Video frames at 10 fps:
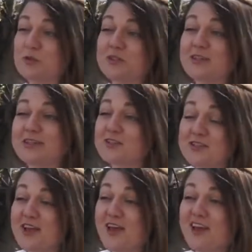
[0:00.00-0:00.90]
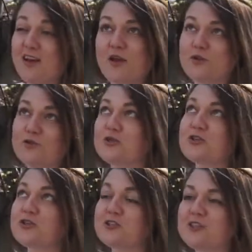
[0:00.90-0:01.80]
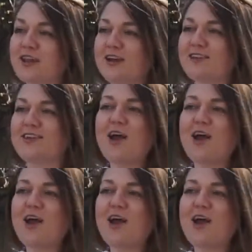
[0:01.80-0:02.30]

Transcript: delicious and nutritious, and